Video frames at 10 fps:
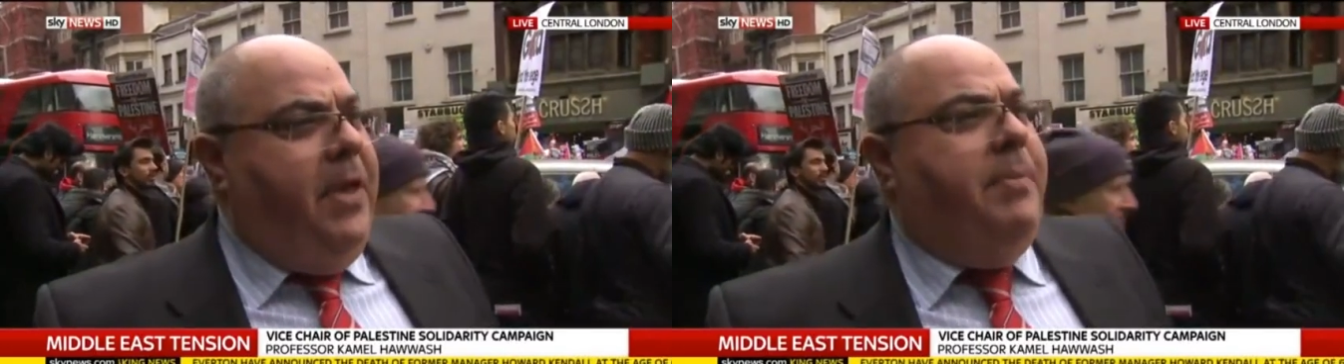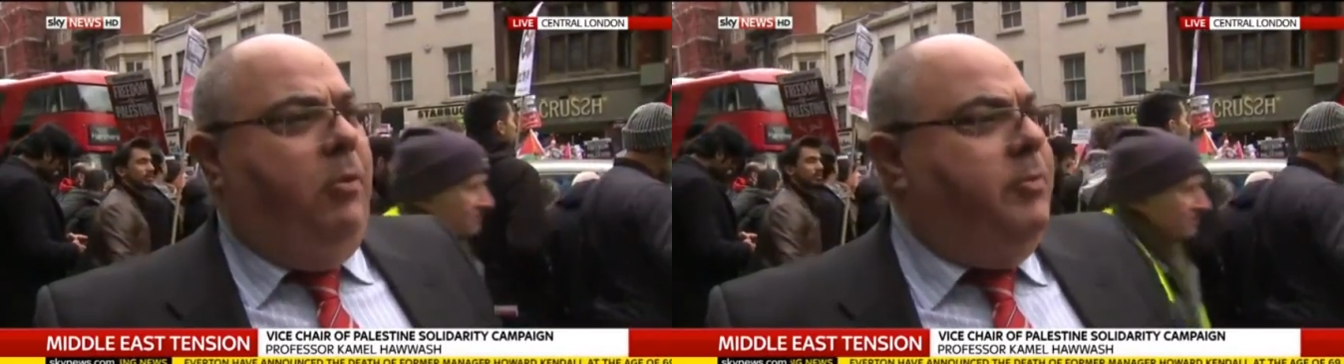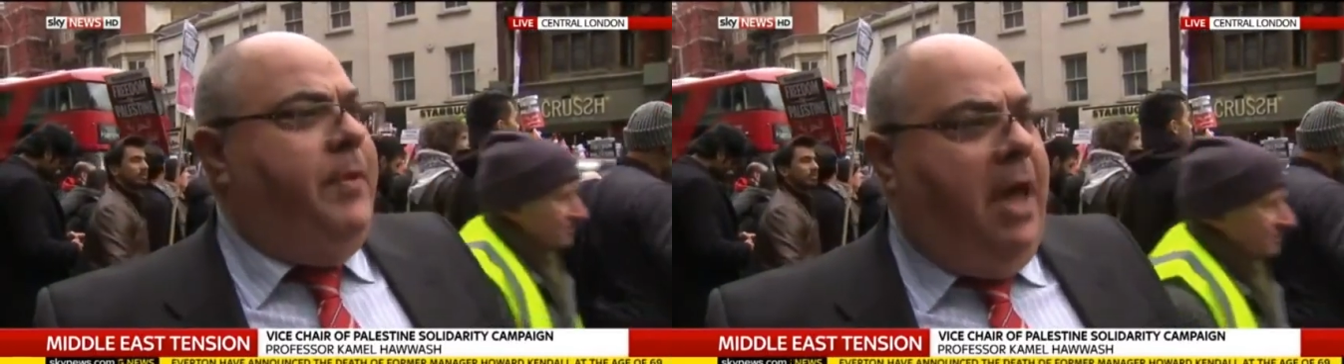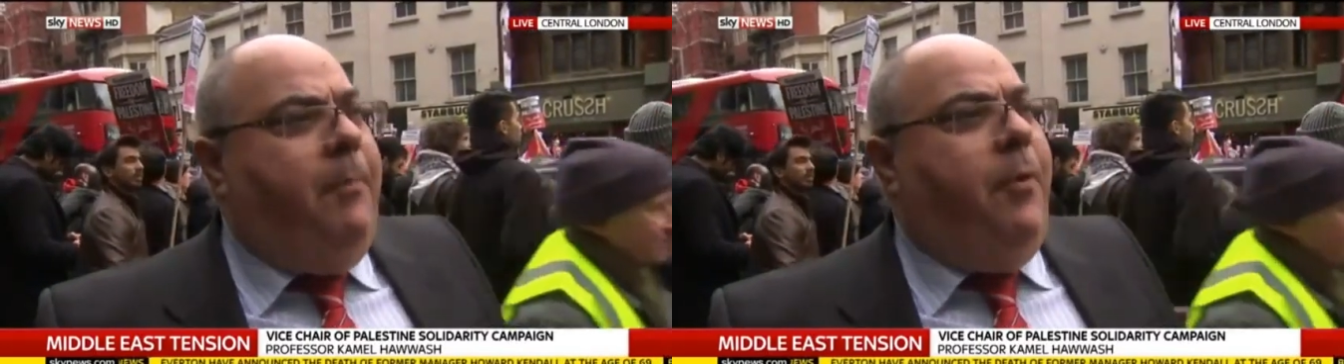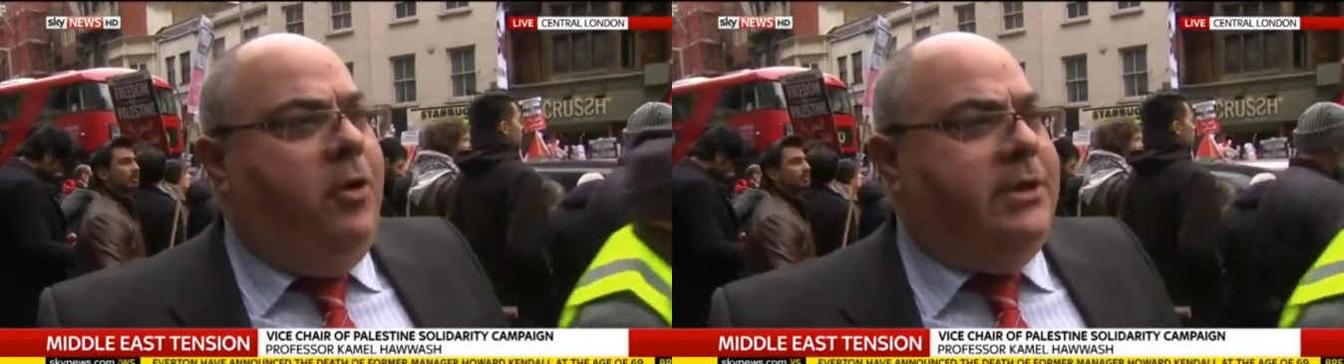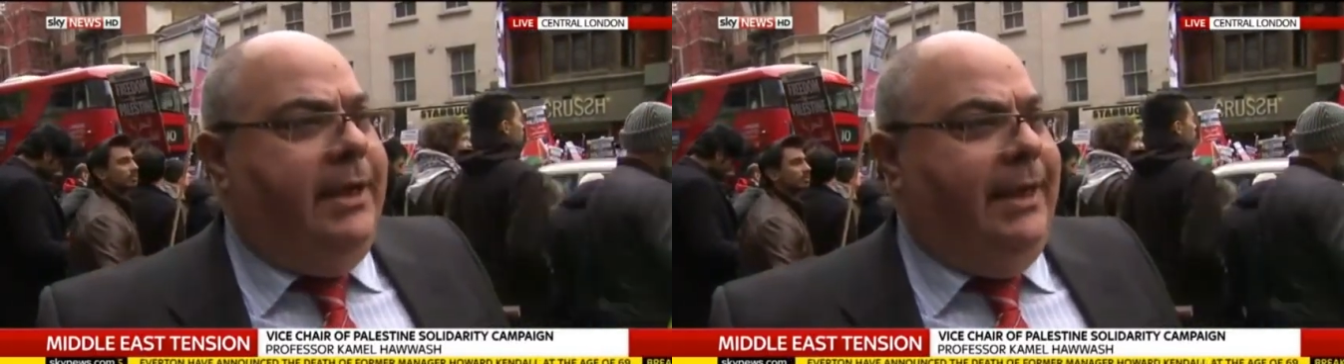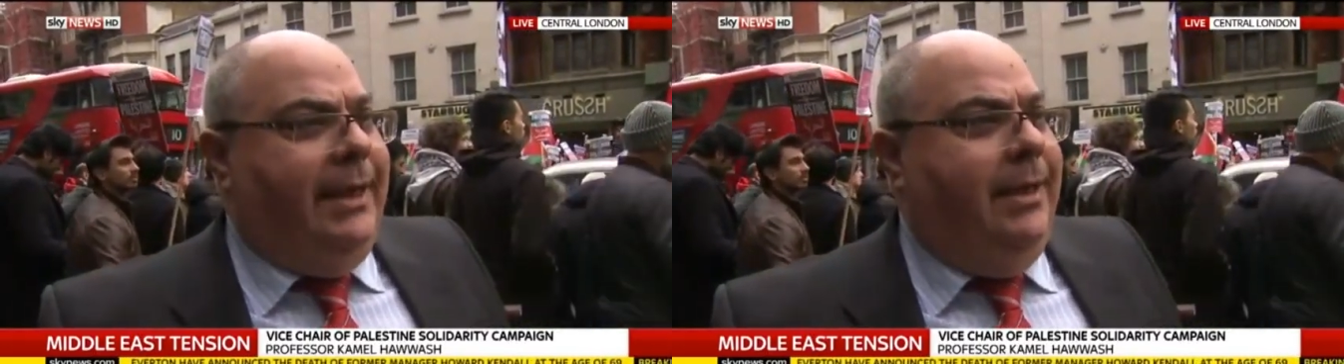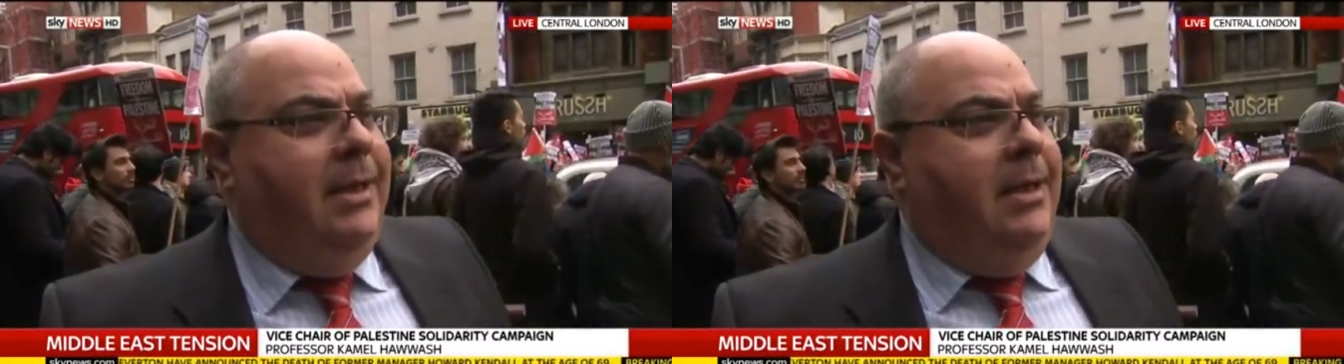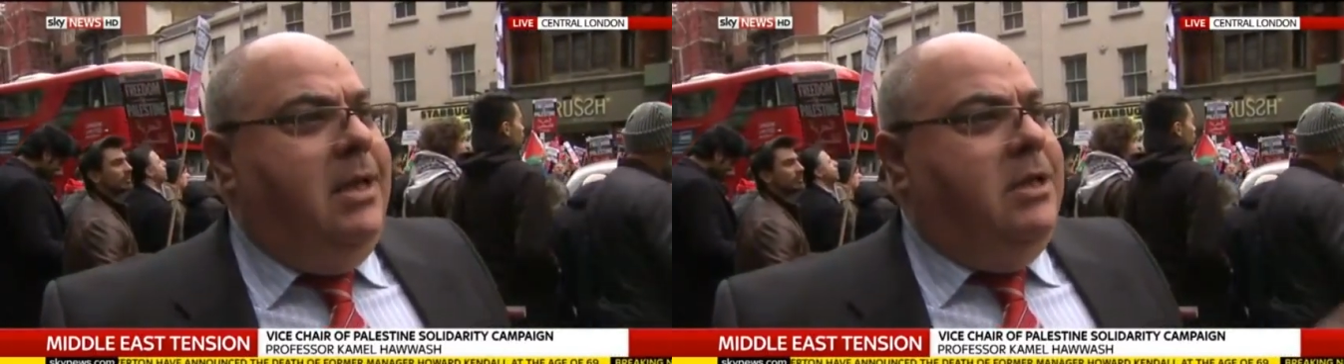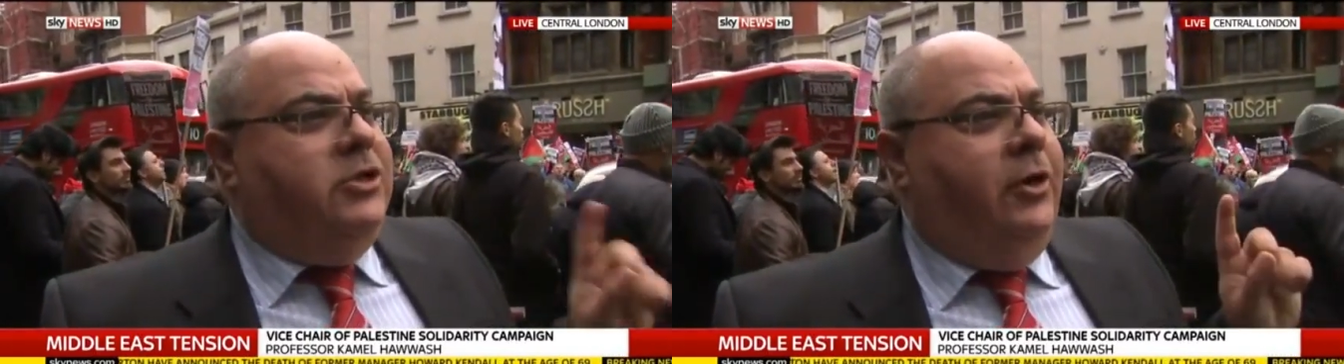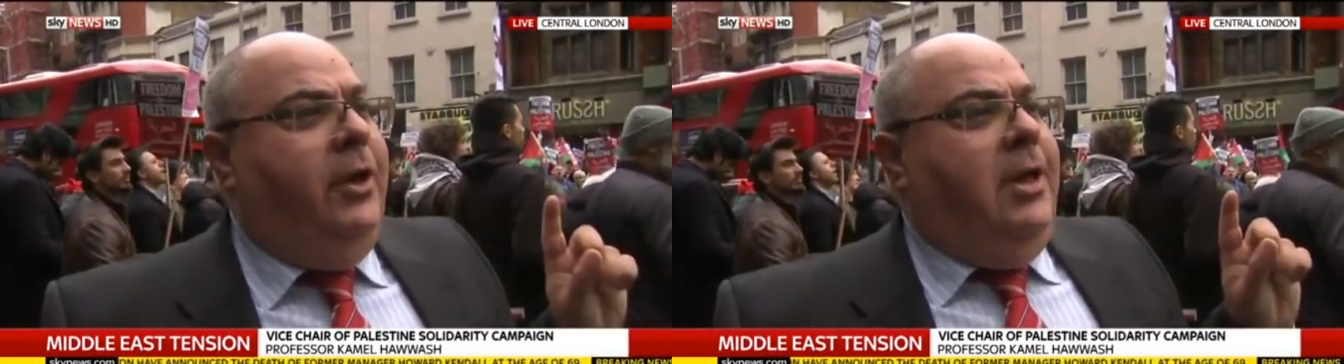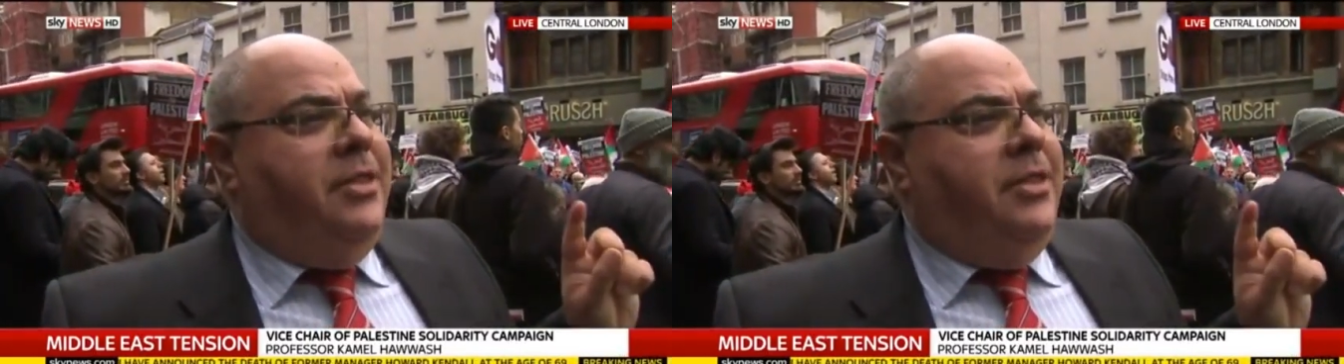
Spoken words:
people would be appalled here. So